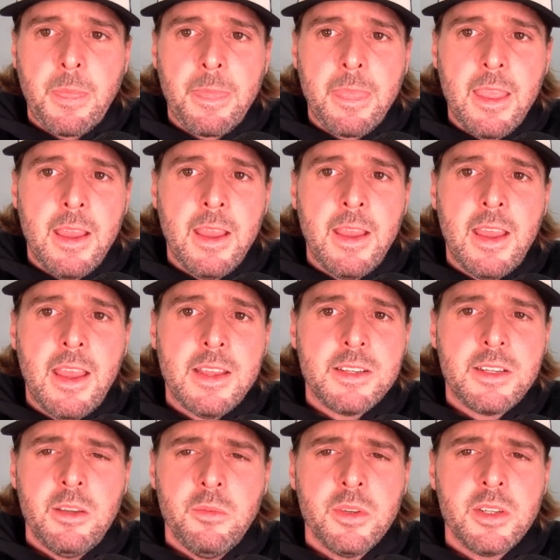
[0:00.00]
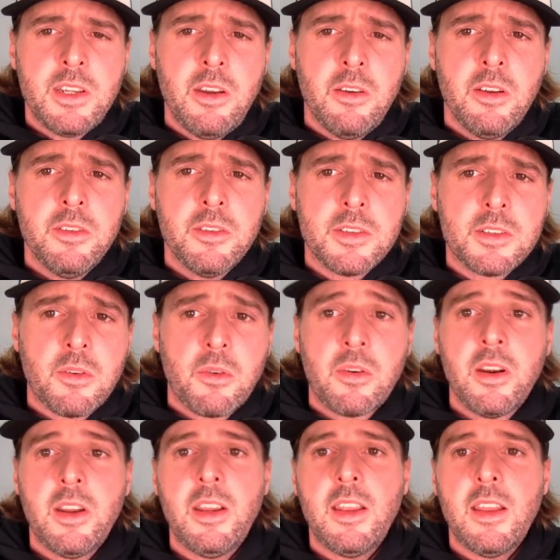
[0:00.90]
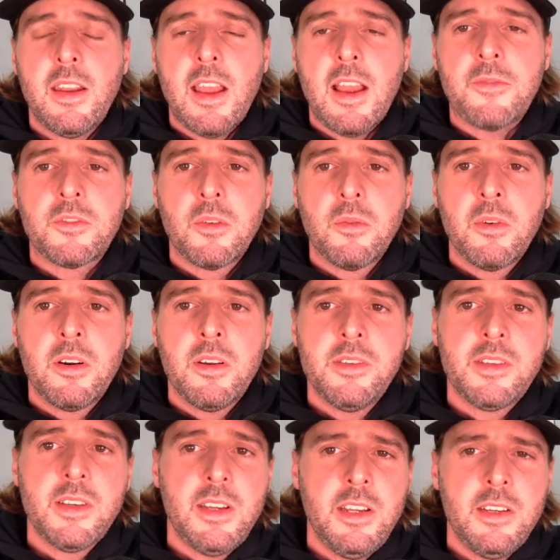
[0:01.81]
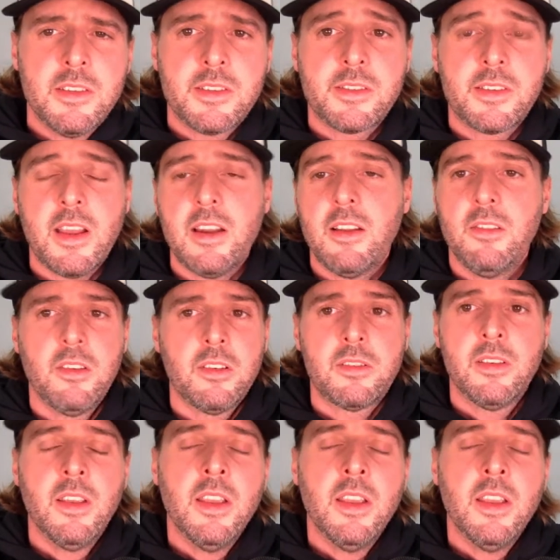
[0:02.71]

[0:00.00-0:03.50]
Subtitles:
as he was hearing the story and afterwards, and he just kind of looked,